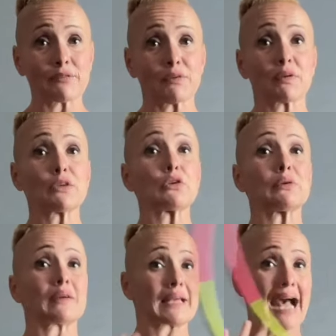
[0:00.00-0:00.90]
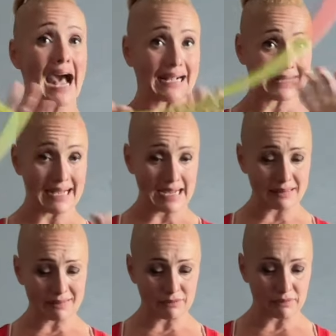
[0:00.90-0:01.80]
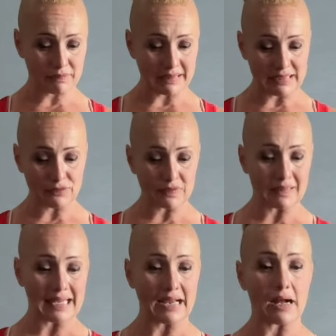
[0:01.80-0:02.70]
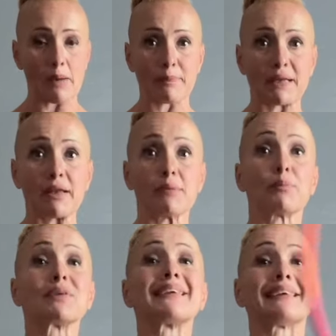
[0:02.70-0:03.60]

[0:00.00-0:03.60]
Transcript: We will do the can-can, so we will lift the leg up and then put